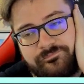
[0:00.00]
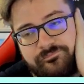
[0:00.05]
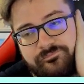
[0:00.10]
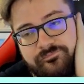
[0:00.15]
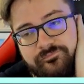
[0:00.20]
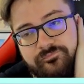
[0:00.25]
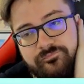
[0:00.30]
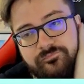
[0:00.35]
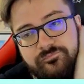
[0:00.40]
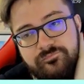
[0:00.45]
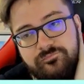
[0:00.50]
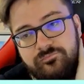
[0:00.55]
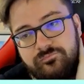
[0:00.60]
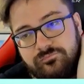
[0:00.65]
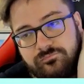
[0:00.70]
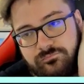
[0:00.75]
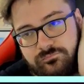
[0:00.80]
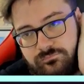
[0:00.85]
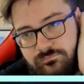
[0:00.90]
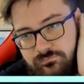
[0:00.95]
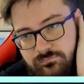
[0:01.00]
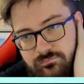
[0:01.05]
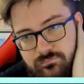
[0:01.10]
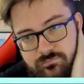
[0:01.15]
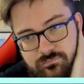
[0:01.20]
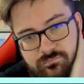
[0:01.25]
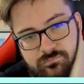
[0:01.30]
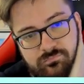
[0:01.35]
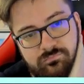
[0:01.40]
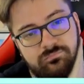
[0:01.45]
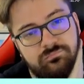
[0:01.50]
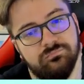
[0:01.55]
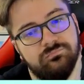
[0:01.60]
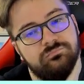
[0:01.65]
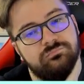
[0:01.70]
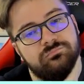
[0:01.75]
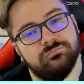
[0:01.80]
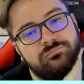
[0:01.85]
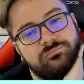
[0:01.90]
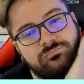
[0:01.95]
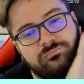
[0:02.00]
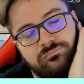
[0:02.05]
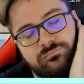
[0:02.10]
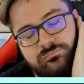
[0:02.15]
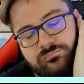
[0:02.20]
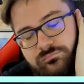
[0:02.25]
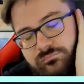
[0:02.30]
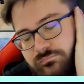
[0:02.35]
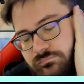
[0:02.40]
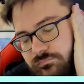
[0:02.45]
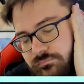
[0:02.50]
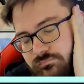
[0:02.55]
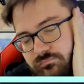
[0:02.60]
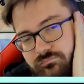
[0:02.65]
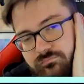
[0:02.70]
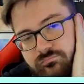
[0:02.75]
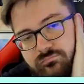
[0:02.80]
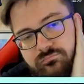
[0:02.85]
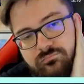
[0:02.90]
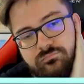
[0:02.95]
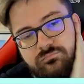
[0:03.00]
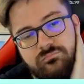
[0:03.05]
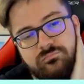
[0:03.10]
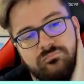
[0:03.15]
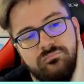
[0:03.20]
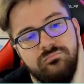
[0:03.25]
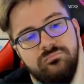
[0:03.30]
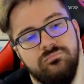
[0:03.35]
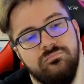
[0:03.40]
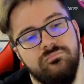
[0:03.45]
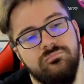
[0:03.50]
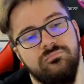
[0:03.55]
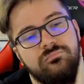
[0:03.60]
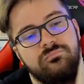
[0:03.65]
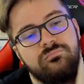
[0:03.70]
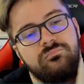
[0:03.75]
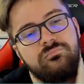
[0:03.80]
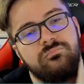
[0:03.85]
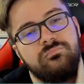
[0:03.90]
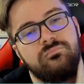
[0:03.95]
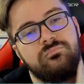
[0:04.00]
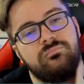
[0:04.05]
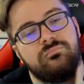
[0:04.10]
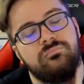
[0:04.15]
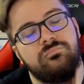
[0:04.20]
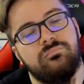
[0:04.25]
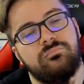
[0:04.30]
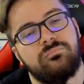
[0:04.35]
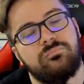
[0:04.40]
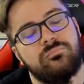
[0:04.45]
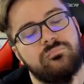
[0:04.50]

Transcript: [no speech]